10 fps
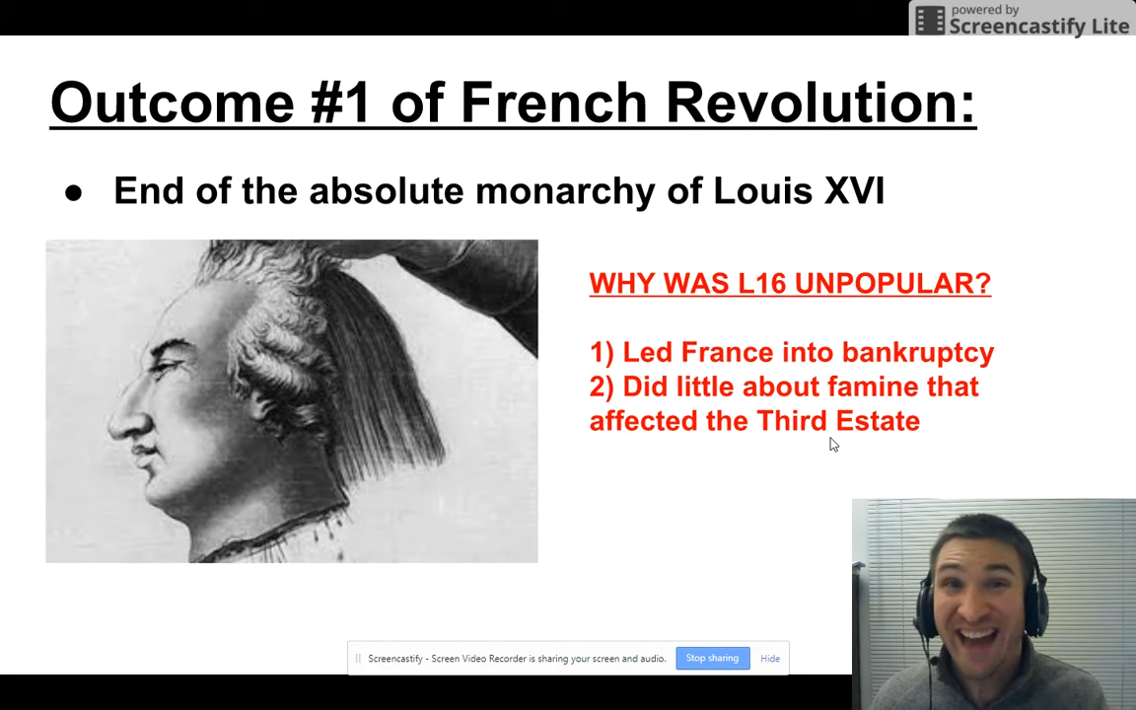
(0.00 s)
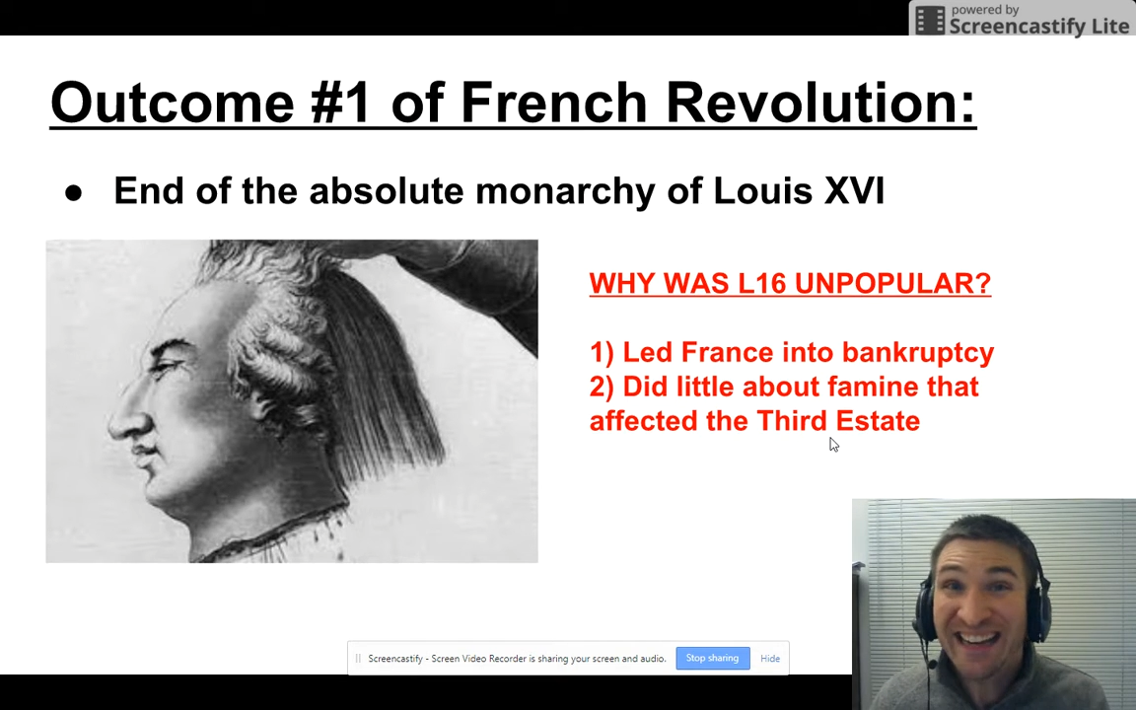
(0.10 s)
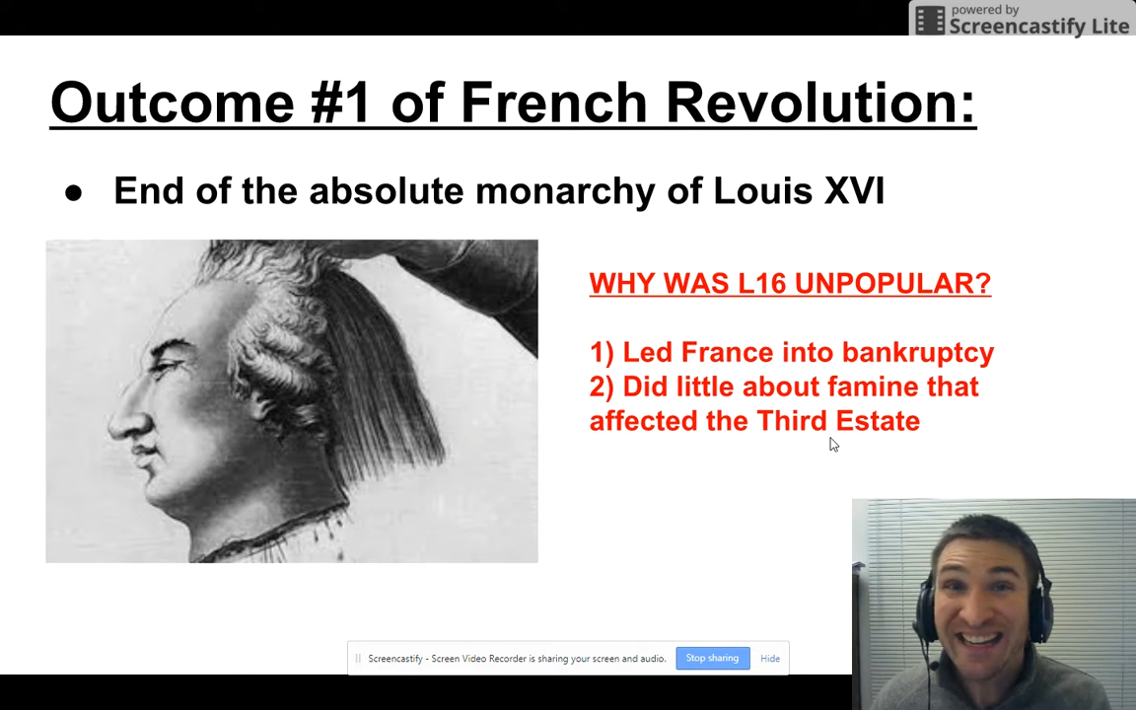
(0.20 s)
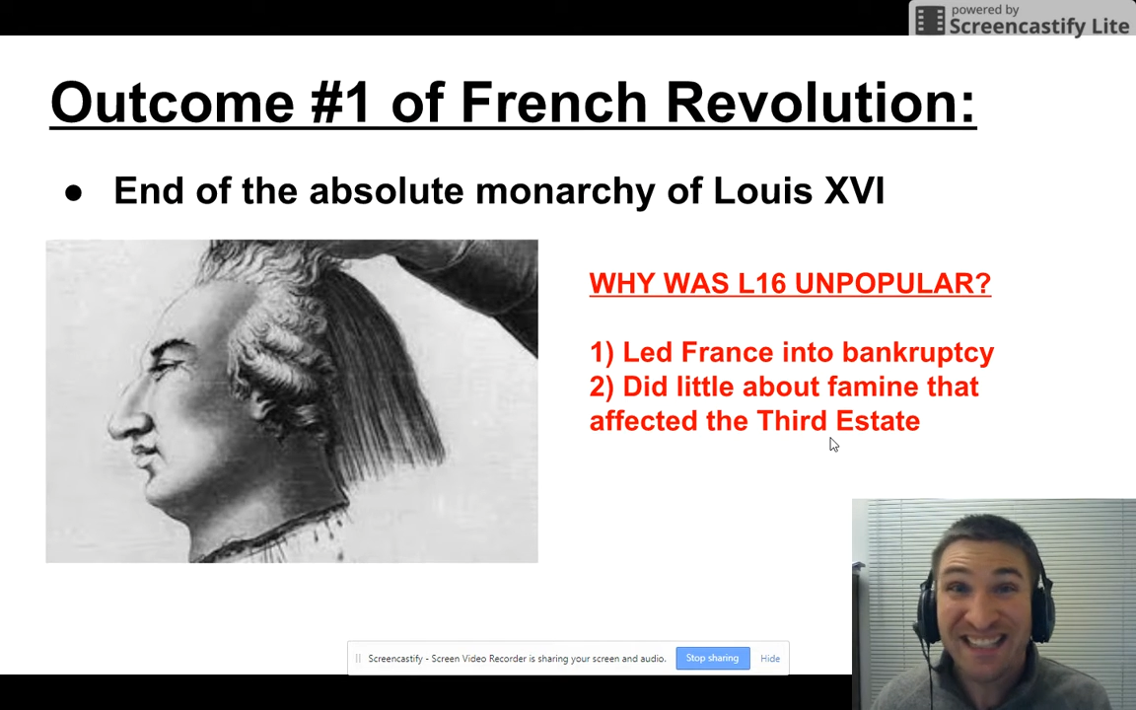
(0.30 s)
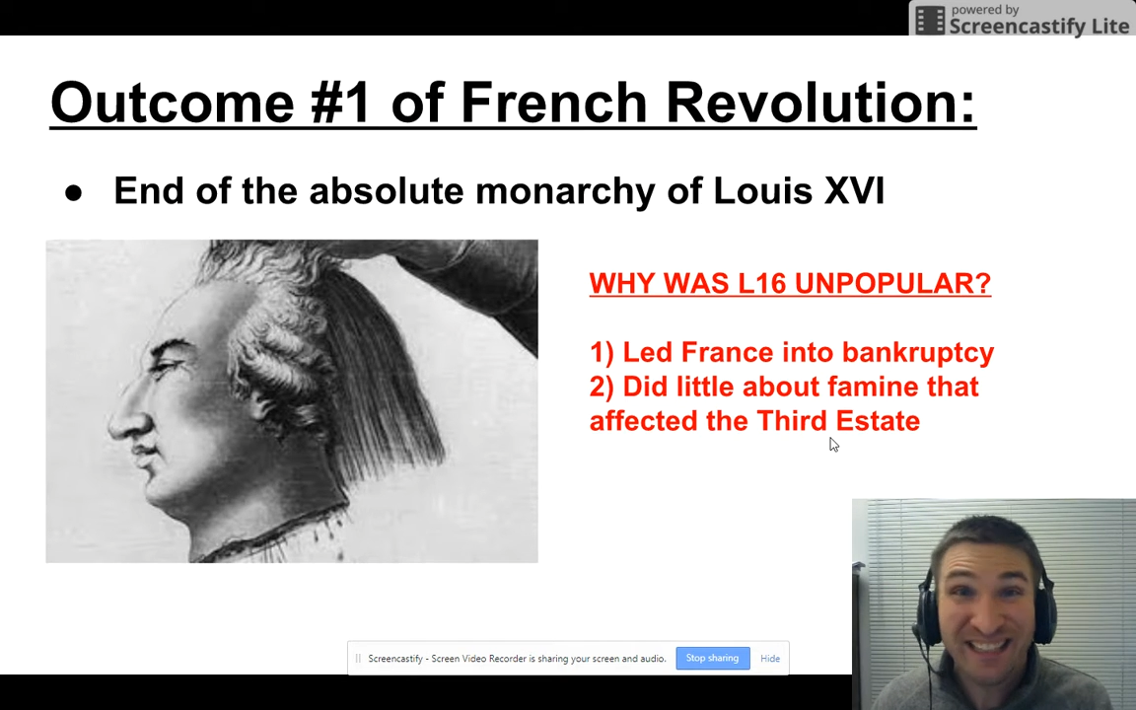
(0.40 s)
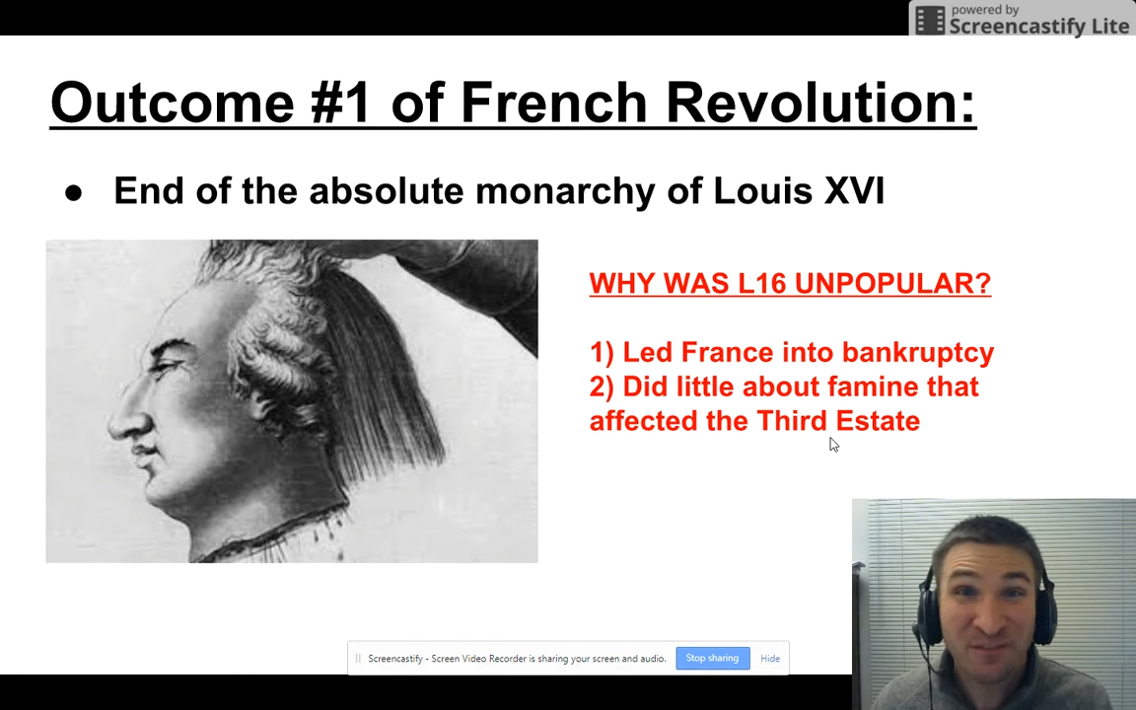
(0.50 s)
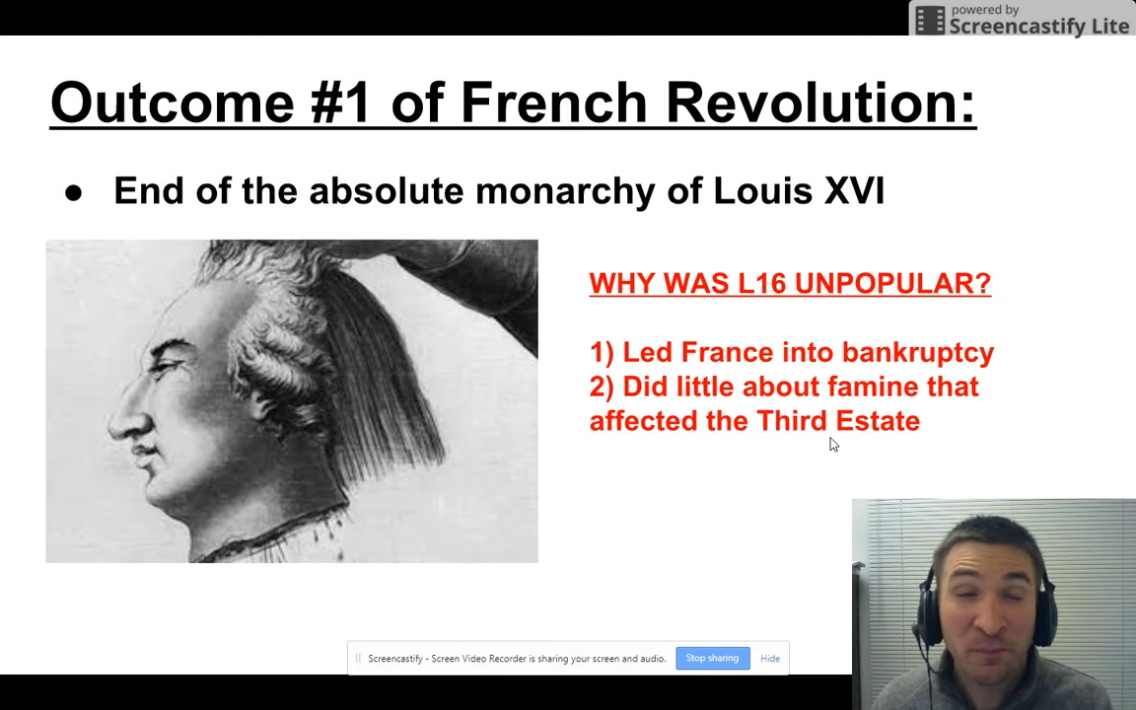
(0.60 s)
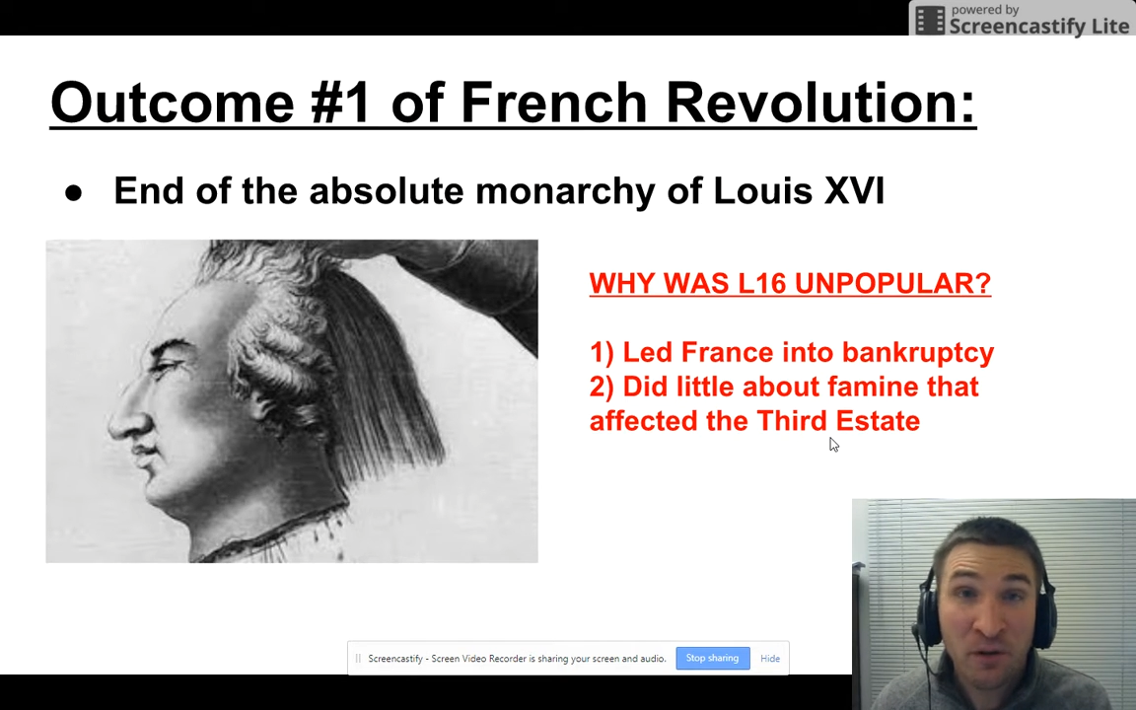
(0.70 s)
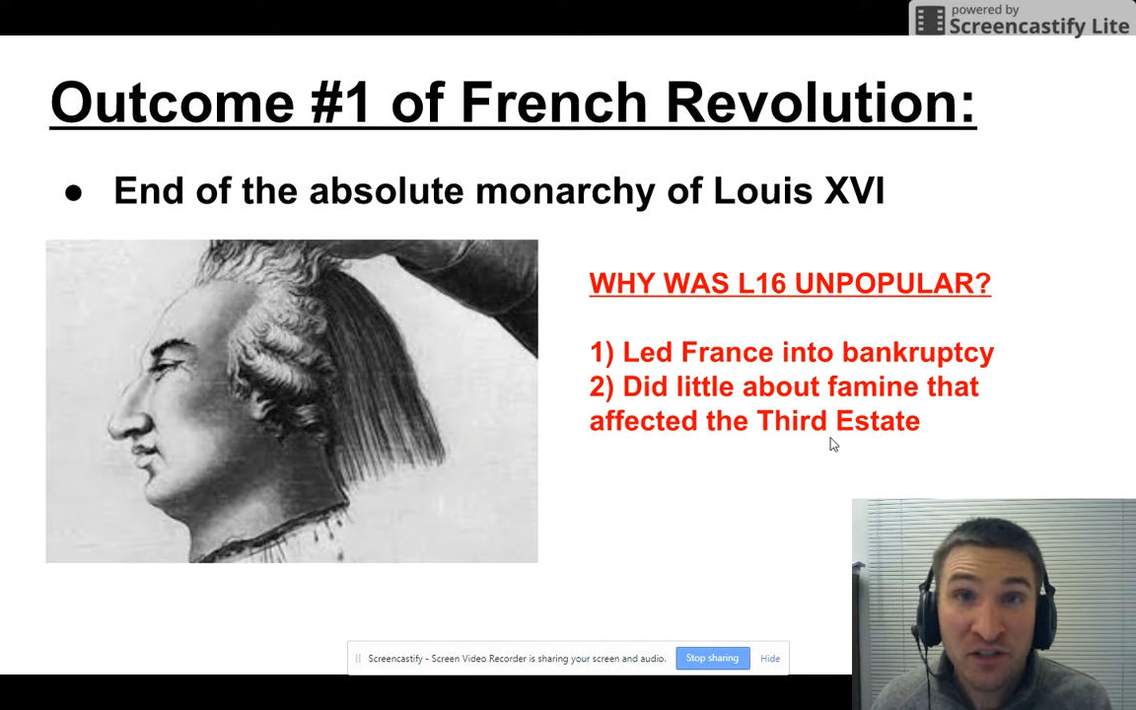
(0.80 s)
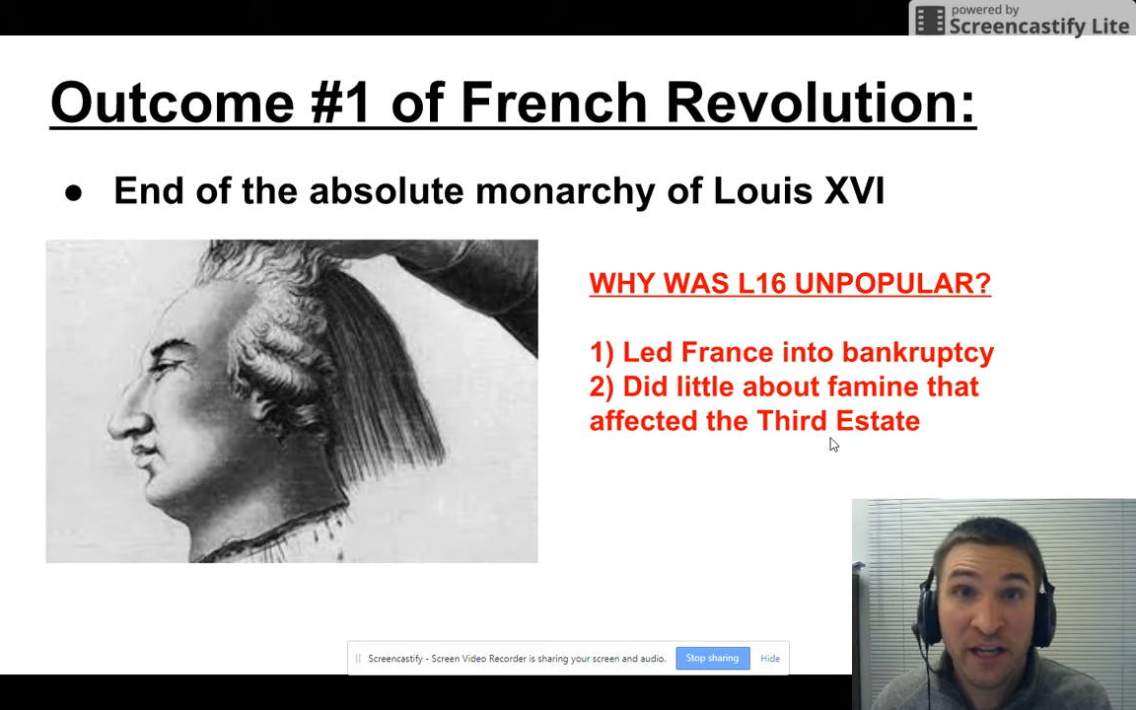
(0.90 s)

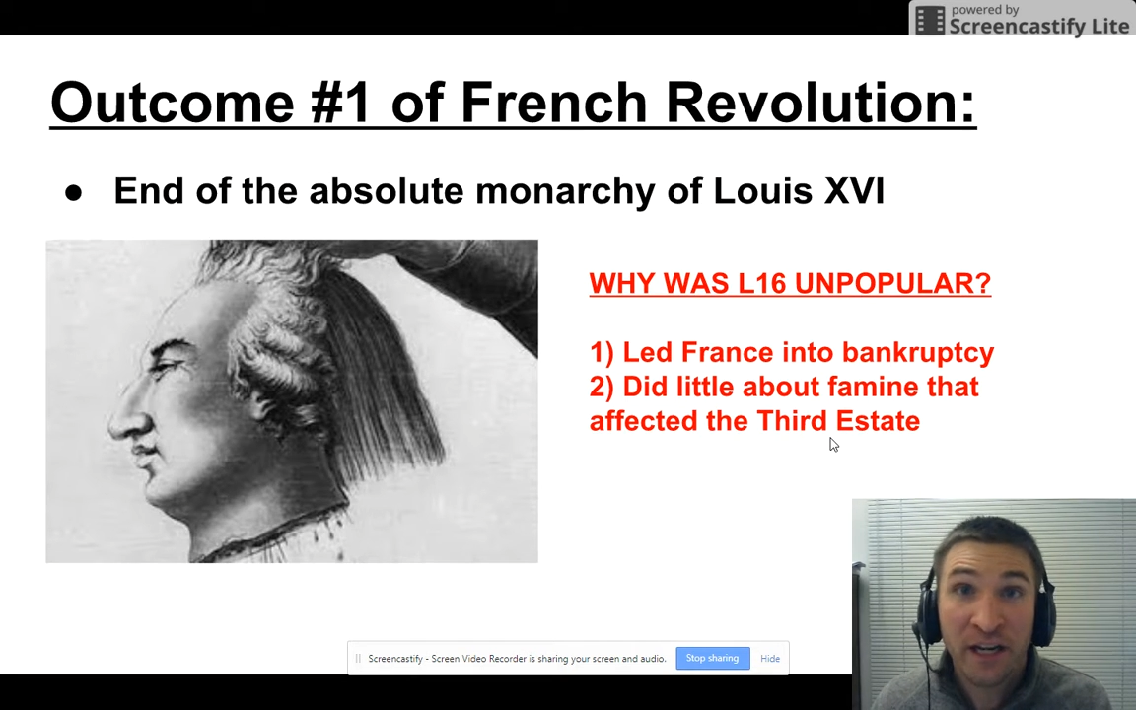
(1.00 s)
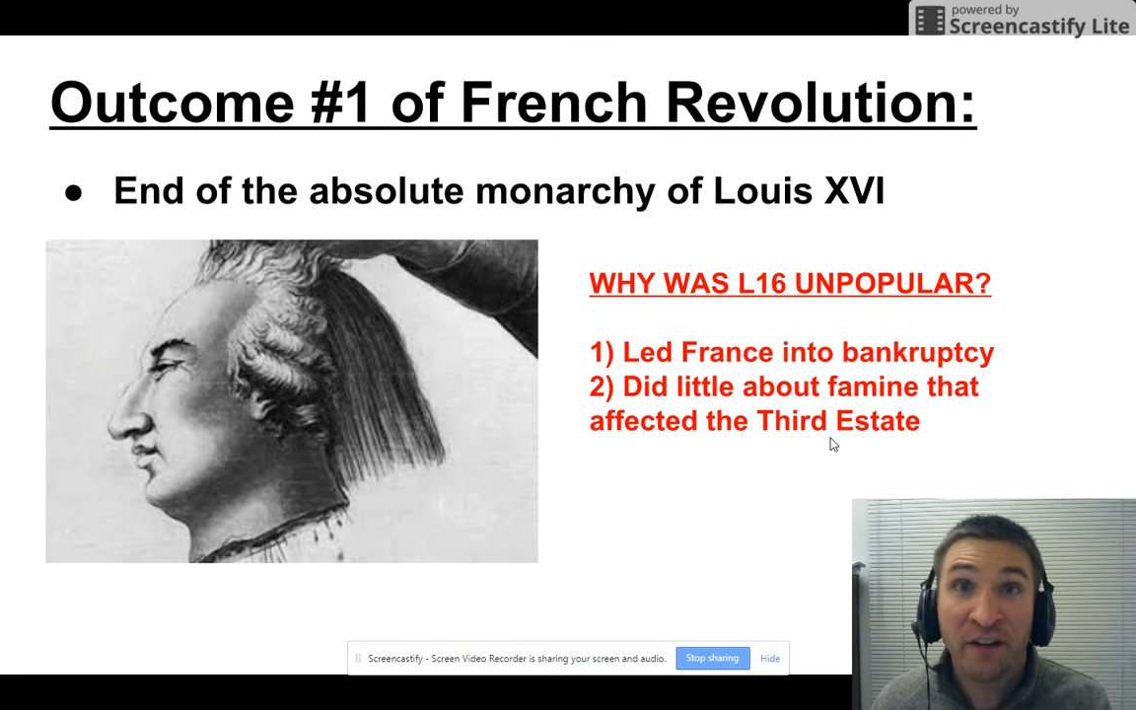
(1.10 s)
97%